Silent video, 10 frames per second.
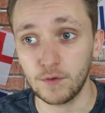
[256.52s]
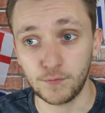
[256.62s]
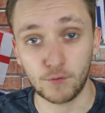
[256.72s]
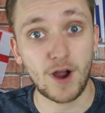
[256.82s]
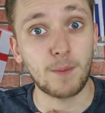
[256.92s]

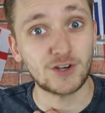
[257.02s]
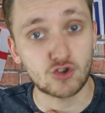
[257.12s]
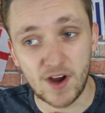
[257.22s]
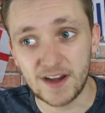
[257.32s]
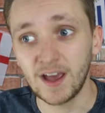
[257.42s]
for Real
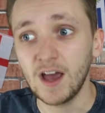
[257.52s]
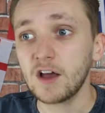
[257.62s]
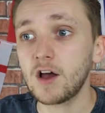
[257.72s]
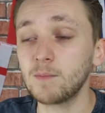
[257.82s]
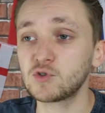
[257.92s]
Madrid,
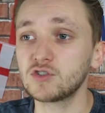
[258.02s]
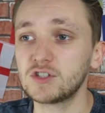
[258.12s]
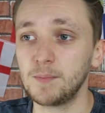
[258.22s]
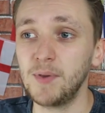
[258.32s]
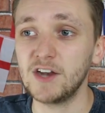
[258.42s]
comes
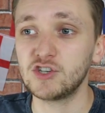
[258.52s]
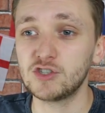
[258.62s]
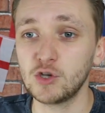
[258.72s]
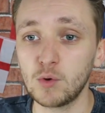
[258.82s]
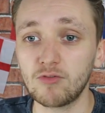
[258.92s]
onto the
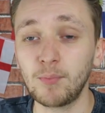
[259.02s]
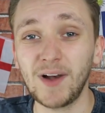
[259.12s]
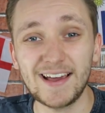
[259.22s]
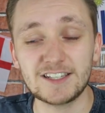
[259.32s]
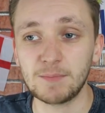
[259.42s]
pitch to
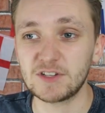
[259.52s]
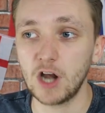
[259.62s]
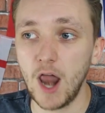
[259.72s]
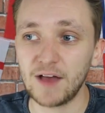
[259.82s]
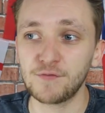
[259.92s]
replace him
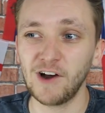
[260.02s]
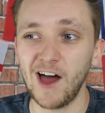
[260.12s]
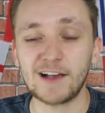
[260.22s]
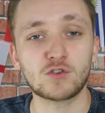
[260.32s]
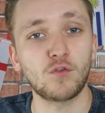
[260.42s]
as a
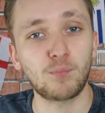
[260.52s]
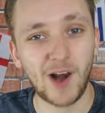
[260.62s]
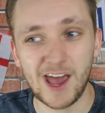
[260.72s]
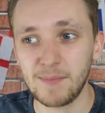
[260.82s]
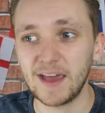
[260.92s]
like-for-like sort
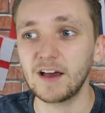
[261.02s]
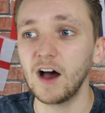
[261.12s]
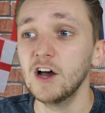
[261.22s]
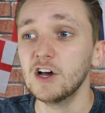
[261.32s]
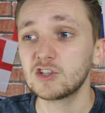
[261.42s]
of
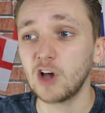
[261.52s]
playmaker.